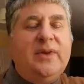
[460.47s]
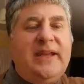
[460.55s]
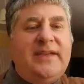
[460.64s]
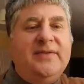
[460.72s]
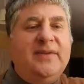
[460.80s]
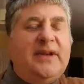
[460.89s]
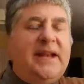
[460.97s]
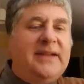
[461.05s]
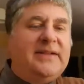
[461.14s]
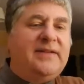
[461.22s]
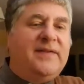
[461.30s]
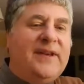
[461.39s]
tweet or the
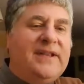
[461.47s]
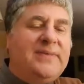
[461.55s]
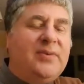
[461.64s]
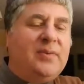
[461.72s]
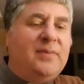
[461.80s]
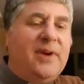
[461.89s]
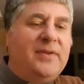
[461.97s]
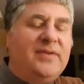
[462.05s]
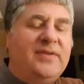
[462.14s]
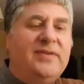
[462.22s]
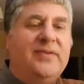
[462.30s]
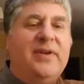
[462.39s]
next Facebook
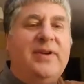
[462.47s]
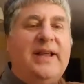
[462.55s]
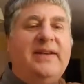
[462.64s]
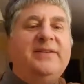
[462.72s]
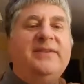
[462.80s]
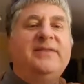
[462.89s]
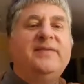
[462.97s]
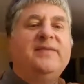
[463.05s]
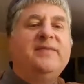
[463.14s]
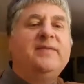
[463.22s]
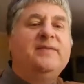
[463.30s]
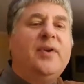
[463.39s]
post or the next
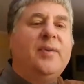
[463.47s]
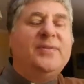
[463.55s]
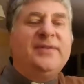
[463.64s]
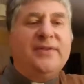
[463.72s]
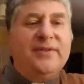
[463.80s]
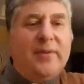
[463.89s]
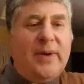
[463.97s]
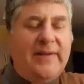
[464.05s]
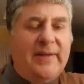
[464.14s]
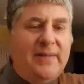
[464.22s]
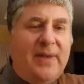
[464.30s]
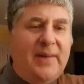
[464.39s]
pop song or
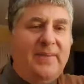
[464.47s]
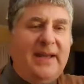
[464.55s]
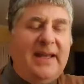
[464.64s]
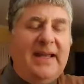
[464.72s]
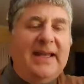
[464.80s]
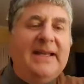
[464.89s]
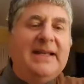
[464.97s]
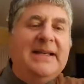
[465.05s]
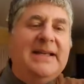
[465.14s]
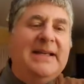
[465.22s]
whatever it might be,